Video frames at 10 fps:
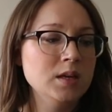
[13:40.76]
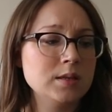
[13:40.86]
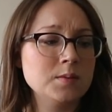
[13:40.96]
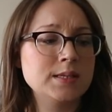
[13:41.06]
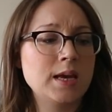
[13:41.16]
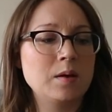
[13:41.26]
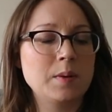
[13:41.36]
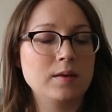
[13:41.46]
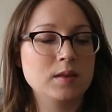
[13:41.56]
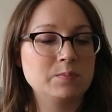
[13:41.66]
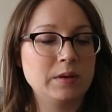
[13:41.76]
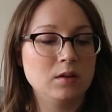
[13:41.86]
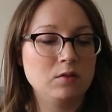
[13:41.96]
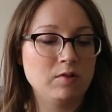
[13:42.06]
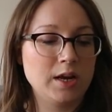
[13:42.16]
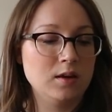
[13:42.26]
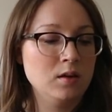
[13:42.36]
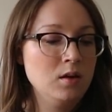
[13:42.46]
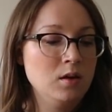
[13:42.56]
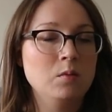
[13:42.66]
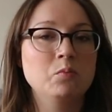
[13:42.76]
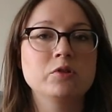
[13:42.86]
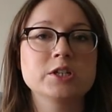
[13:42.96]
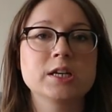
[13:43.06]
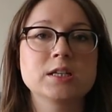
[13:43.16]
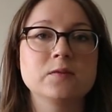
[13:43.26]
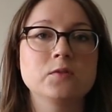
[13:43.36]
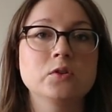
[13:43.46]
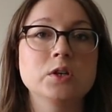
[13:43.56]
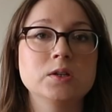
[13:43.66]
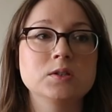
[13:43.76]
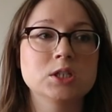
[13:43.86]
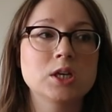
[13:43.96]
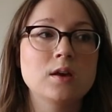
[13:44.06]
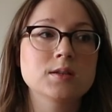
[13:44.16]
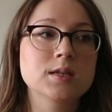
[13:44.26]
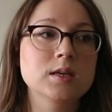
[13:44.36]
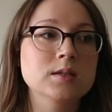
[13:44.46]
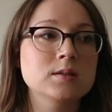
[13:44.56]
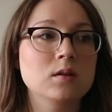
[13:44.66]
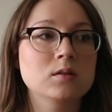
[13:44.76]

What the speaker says: as I was saying about this being a great project if you're new to jerseys,